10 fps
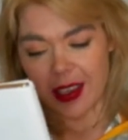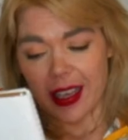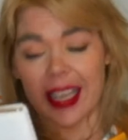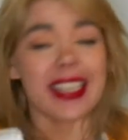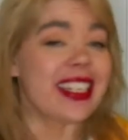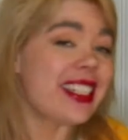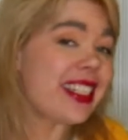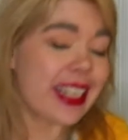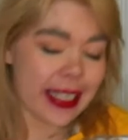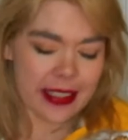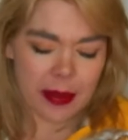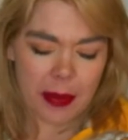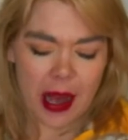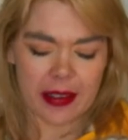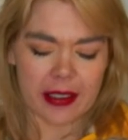He didn't need to
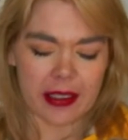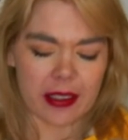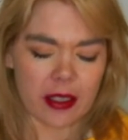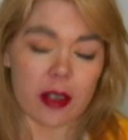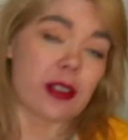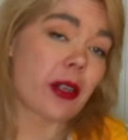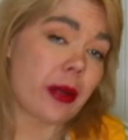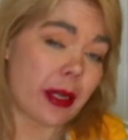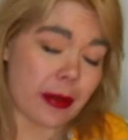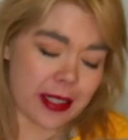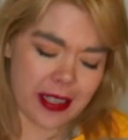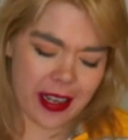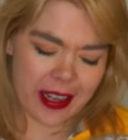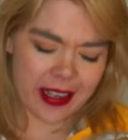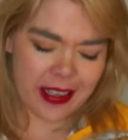bother, or so he would
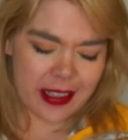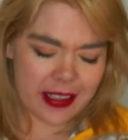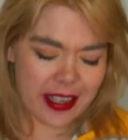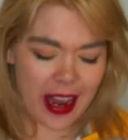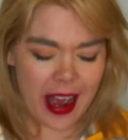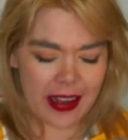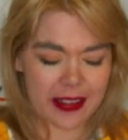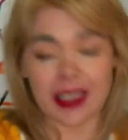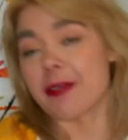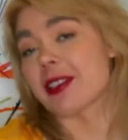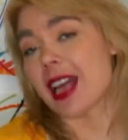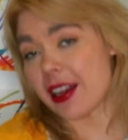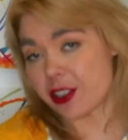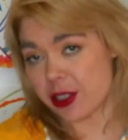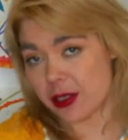say, to ask if his
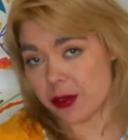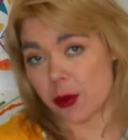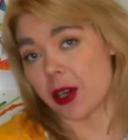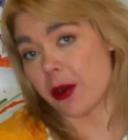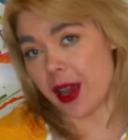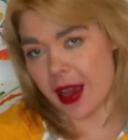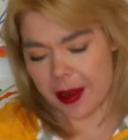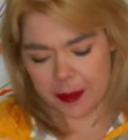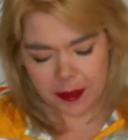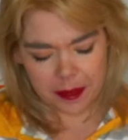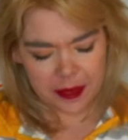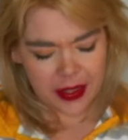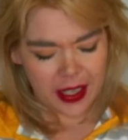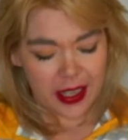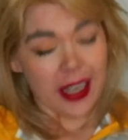actions were okay.
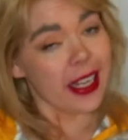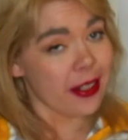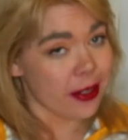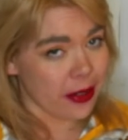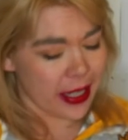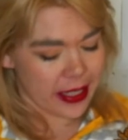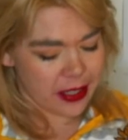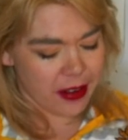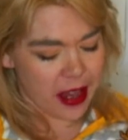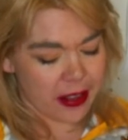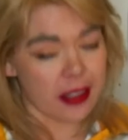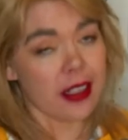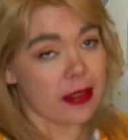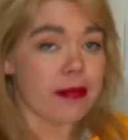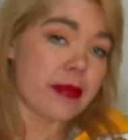He knew that his father, a
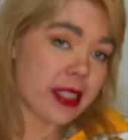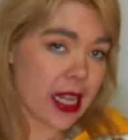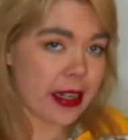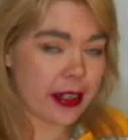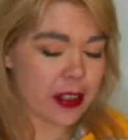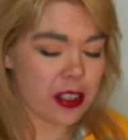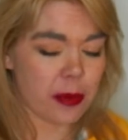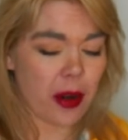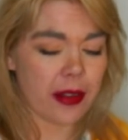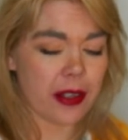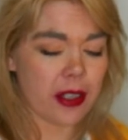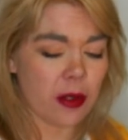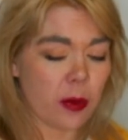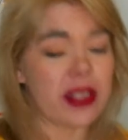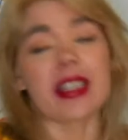senator's brother,
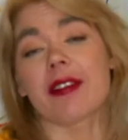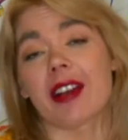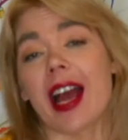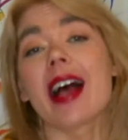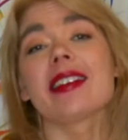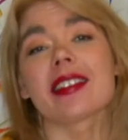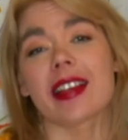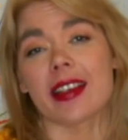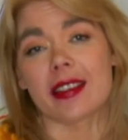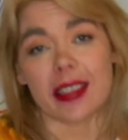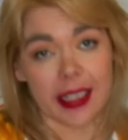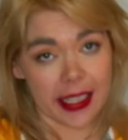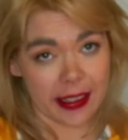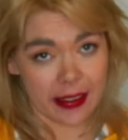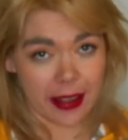would never hesitate to
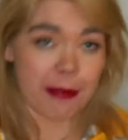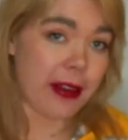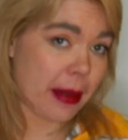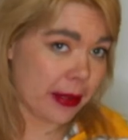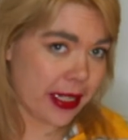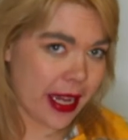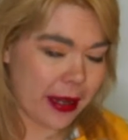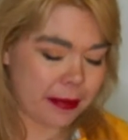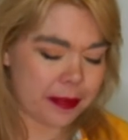clear the family name.